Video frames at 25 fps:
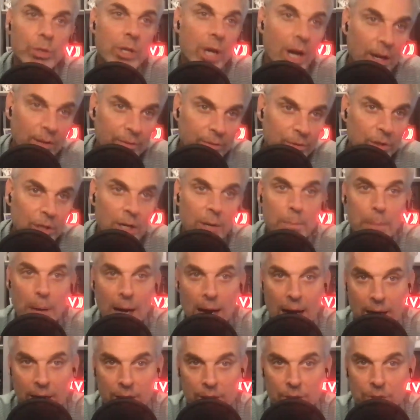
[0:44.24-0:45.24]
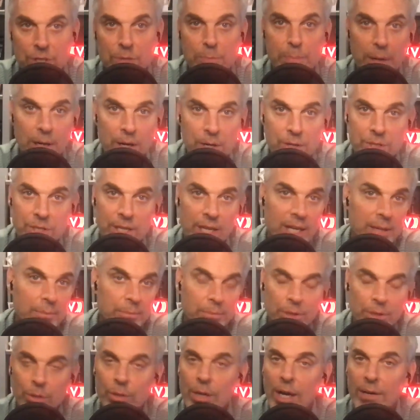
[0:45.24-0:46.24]
cover a Packers-Bears game,
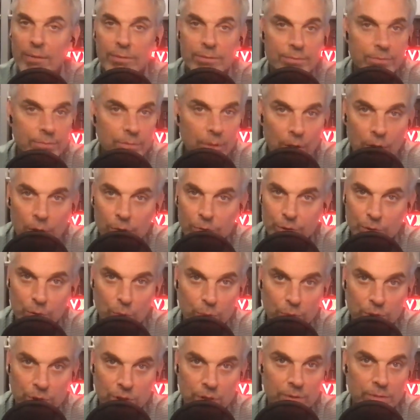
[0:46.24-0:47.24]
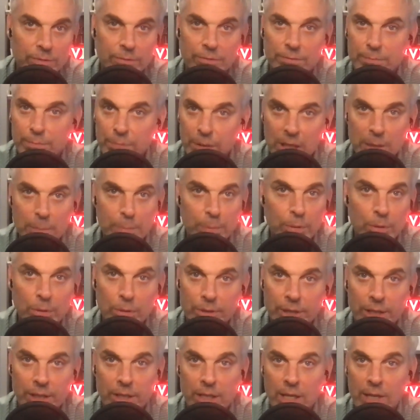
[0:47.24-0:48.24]
you have all sorts of
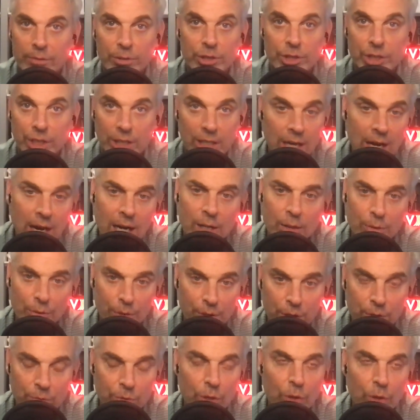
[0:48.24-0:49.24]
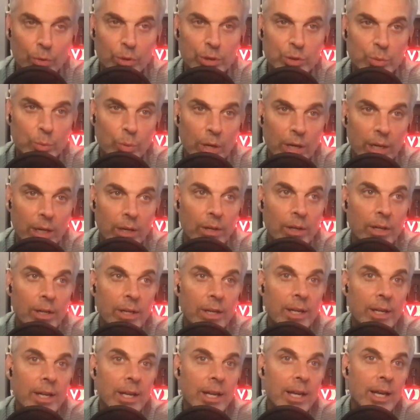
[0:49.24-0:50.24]
people that cover Chicago that you know as well.
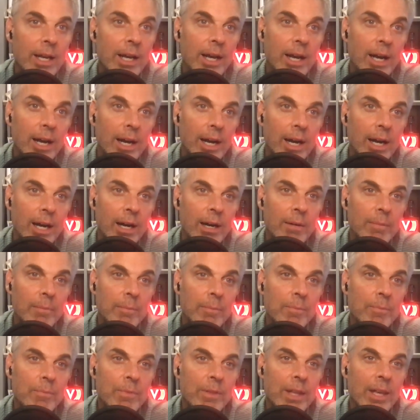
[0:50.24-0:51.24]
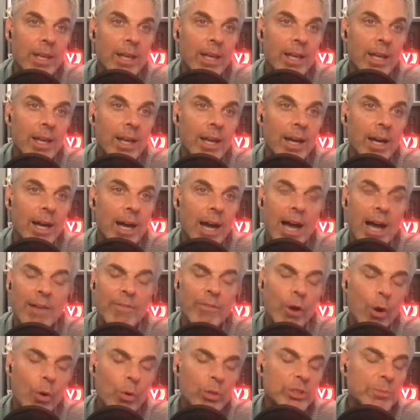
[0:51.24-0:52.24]

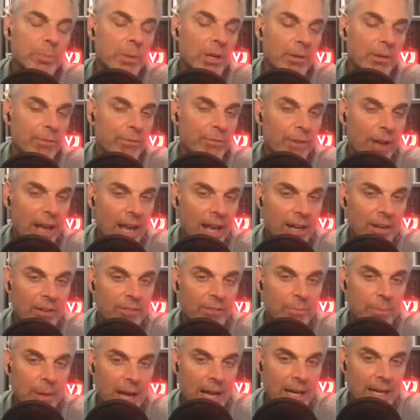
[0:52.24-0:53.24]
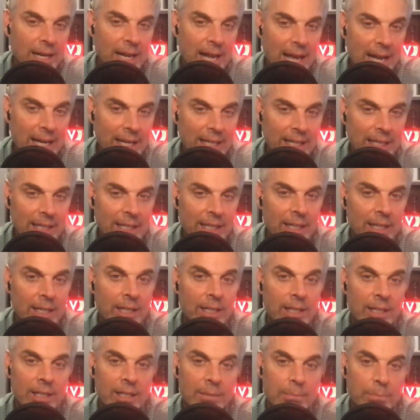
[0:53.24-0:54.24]
I've always been a fan of Matt Nagy,
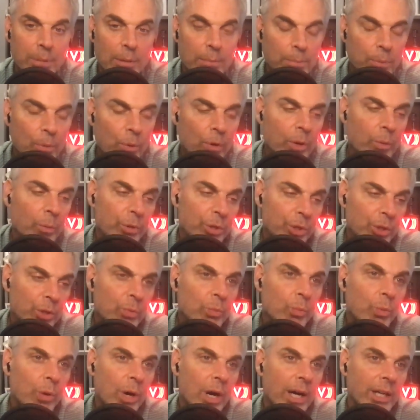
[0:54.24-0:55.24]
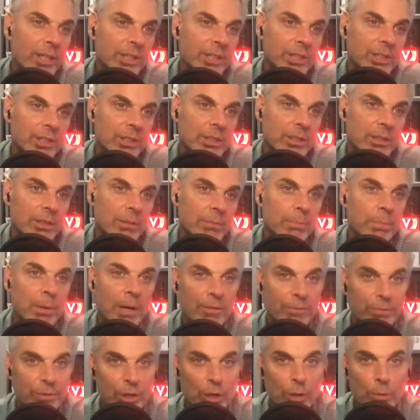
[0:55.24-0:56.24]
but boy, when you watch
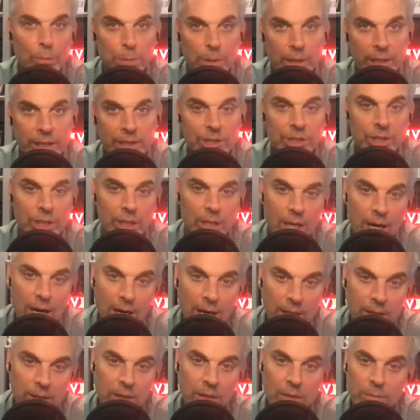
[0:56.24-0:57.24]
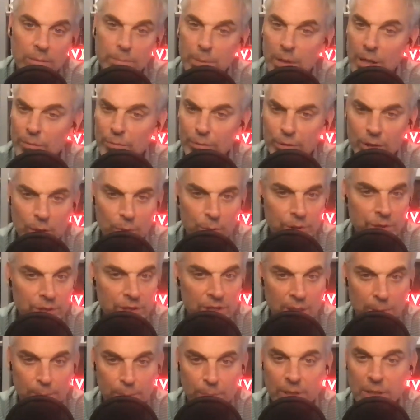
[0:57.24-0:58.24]
Buffalo play Chicago, Buffalo is
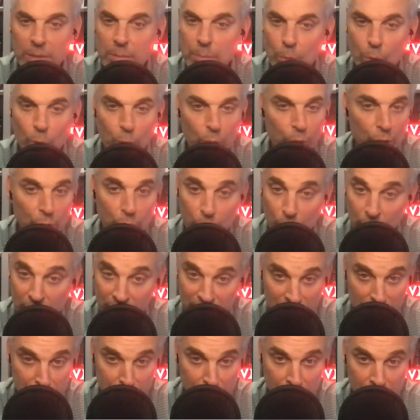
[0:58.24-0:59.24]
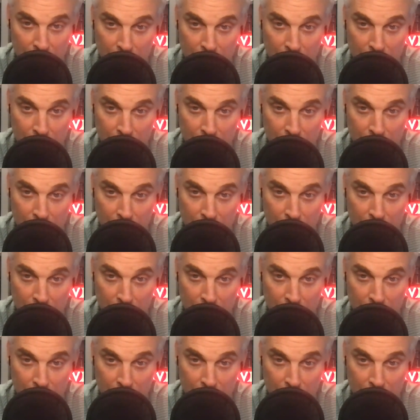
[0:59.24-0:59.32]
simply more crisp.